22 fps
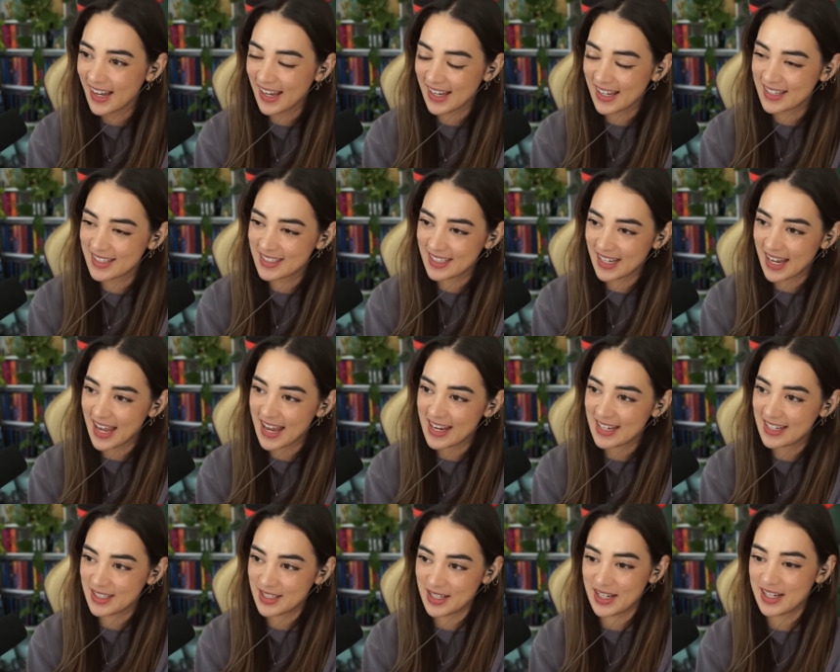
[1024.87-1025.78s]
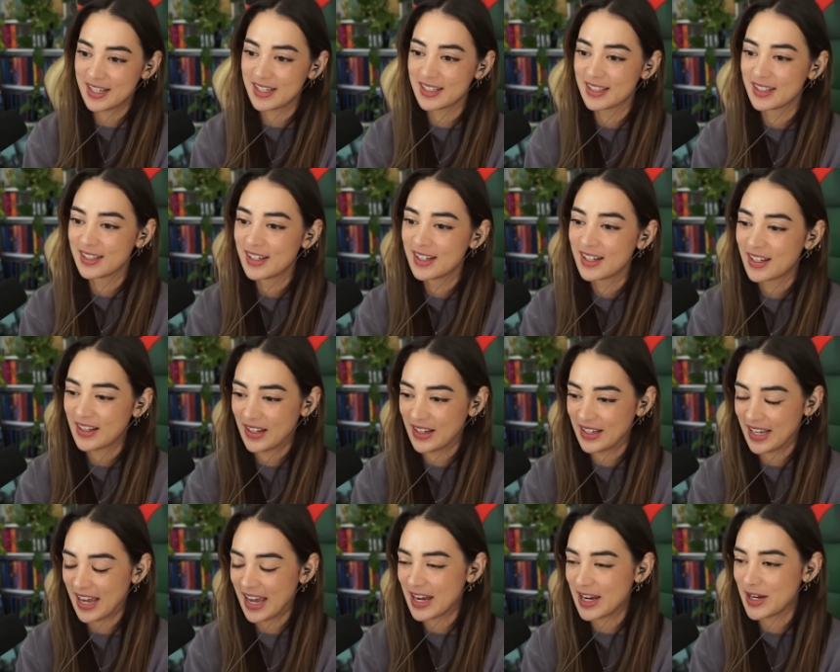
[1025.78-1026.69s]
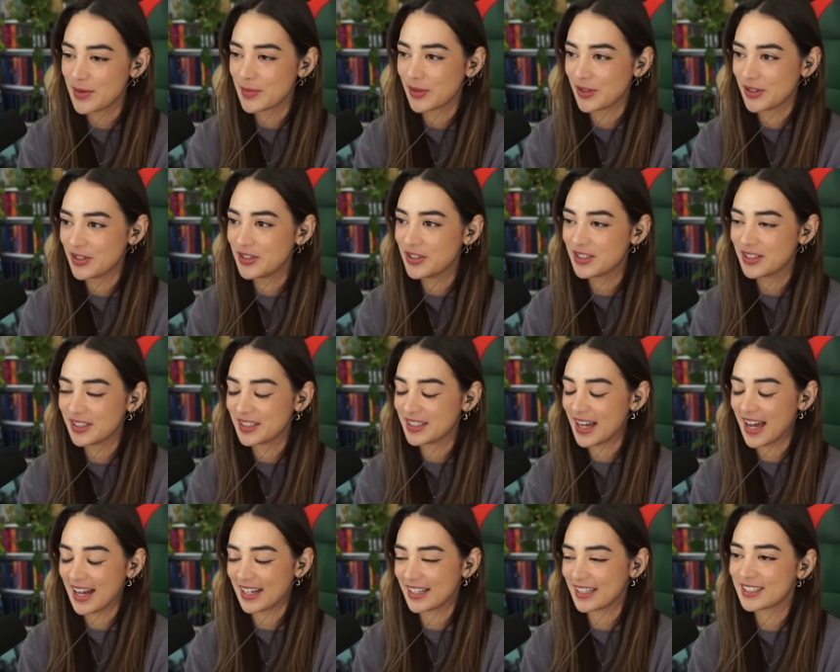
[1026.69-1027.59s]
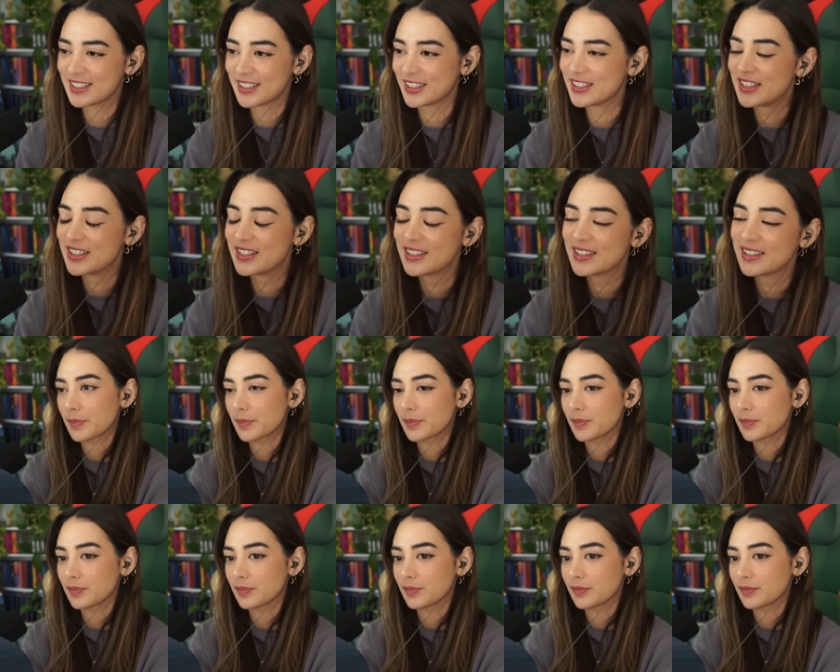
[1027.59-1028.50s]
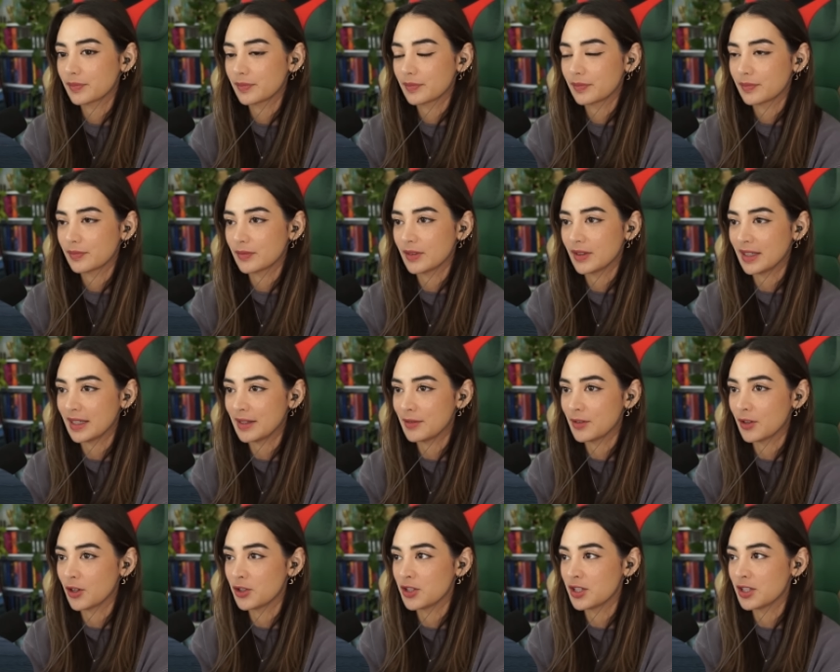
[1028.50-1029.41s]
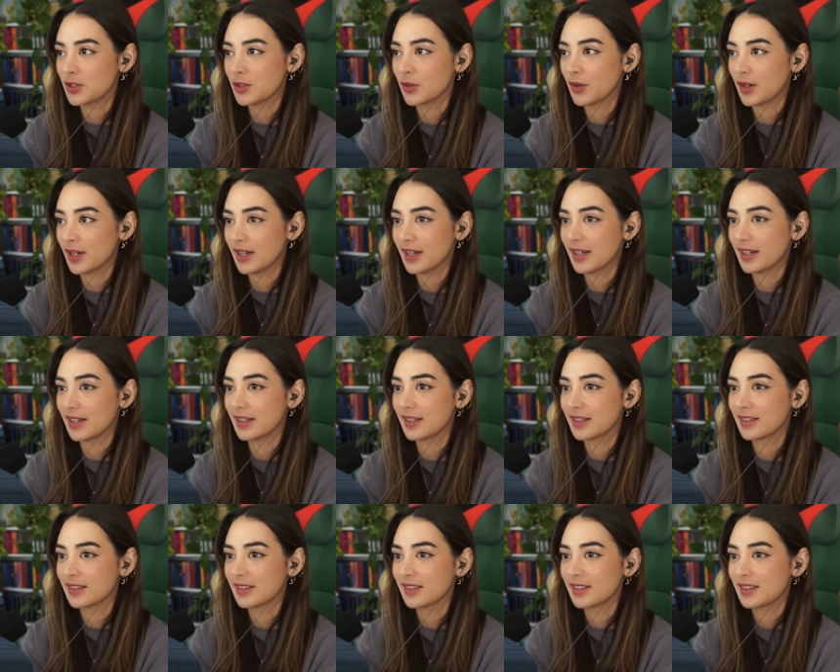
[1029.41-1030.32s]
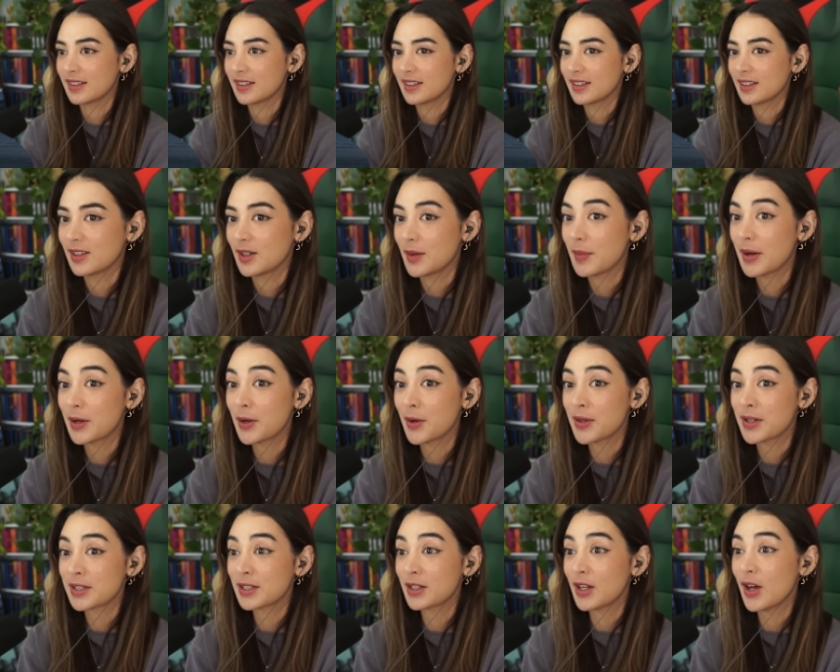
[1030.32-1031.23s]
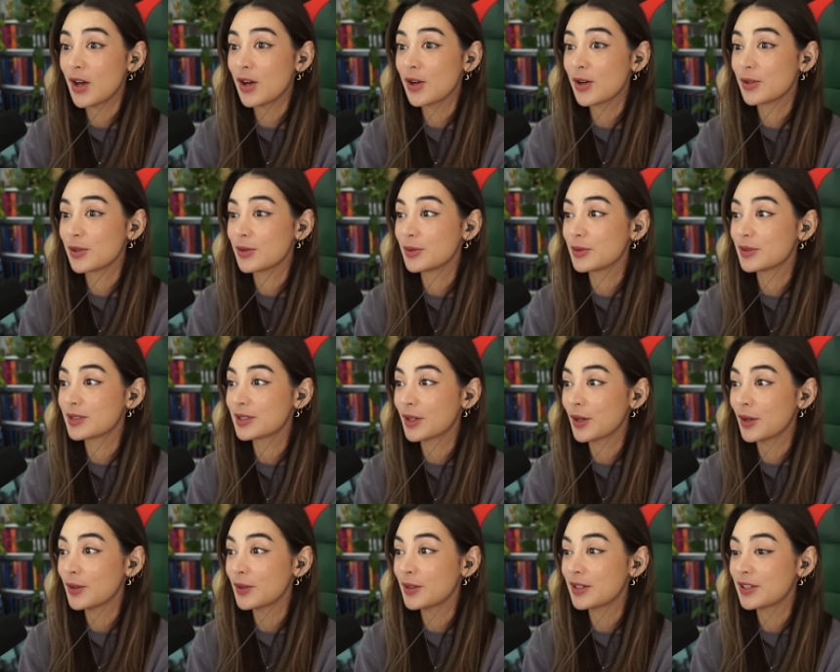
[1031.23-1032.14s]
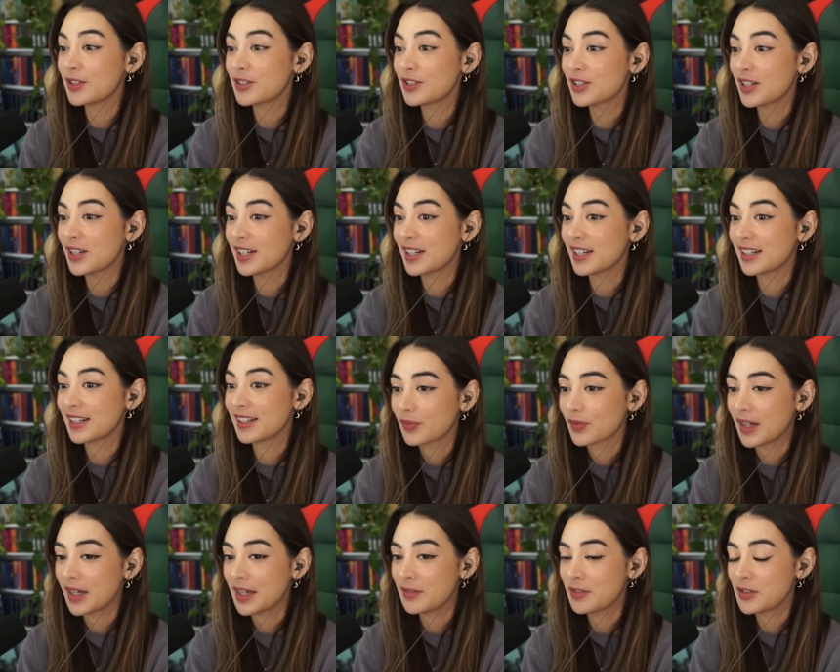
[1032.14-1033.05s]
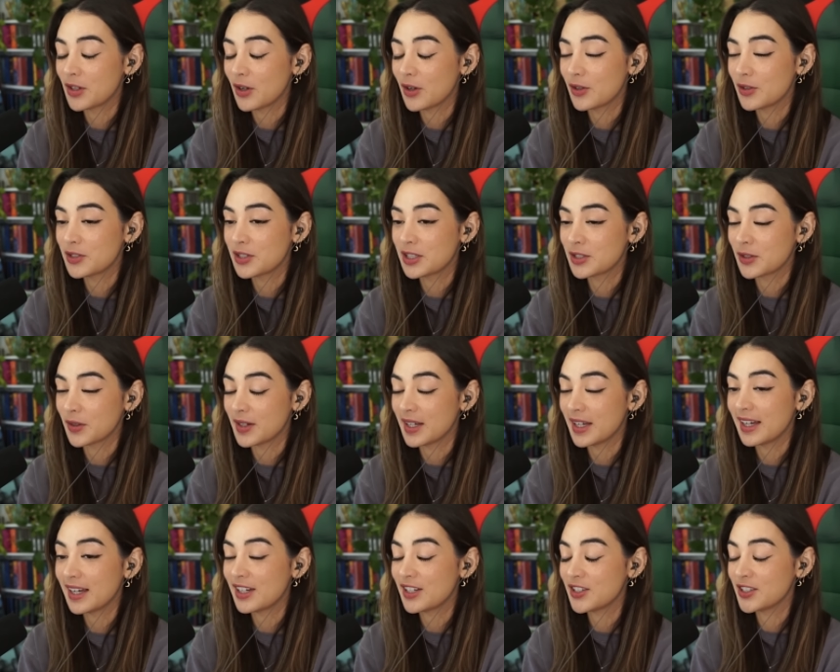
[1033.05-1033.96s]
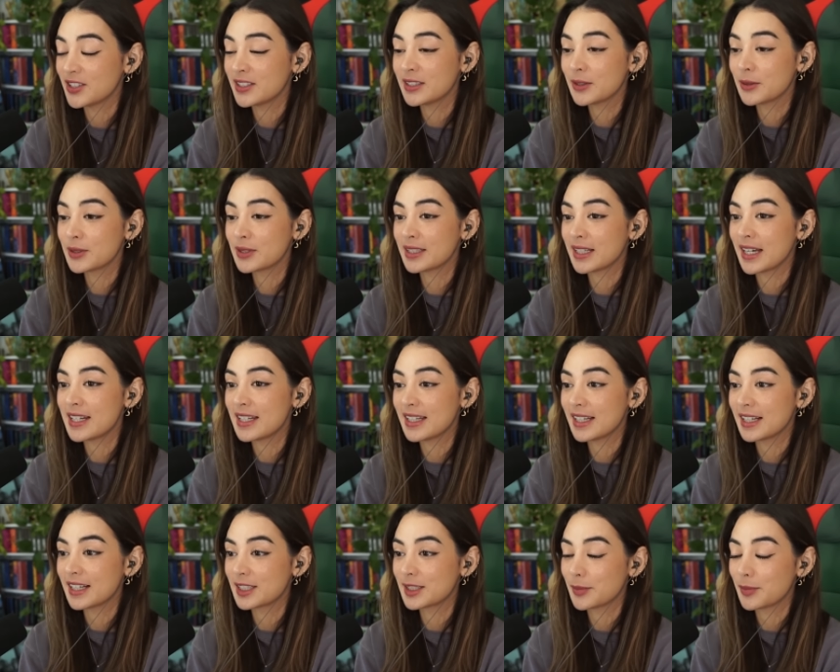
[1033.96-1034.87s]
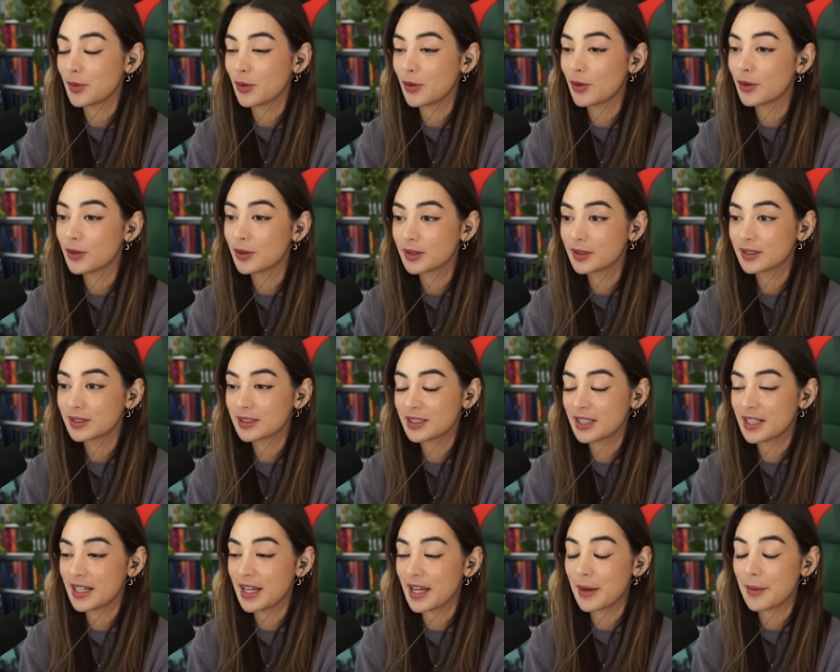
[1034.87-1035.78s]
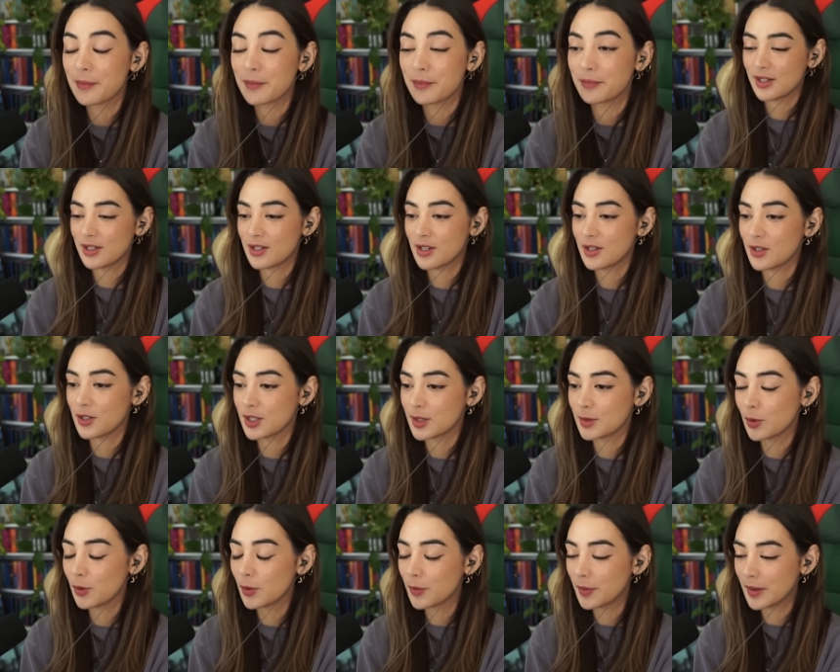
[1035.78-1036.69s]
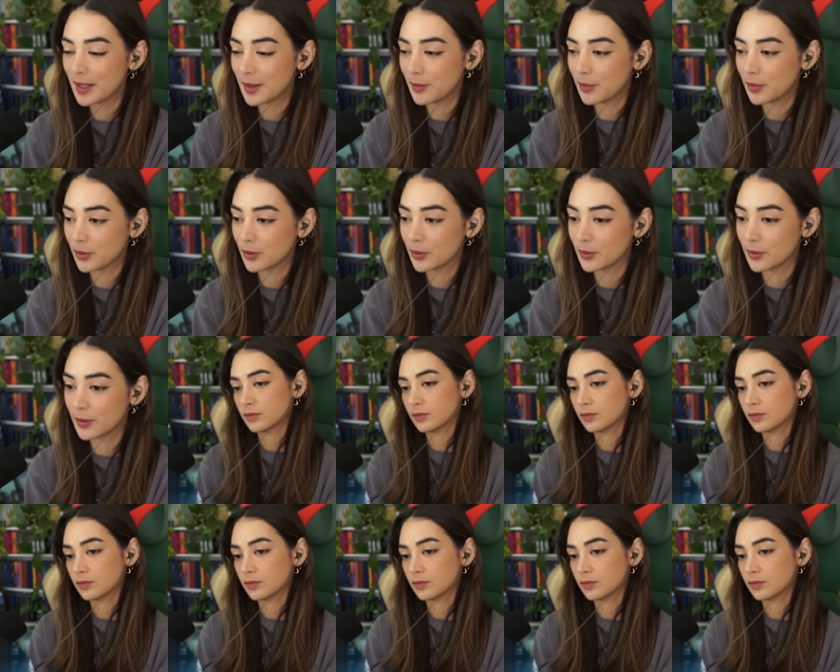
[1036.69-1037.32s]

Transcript: into hating like Aemond and Alicent. Like, even though she's not here. Oh my god, there's loads! Holy shit! Even though she's not here, she's still sending support to them, to the small people.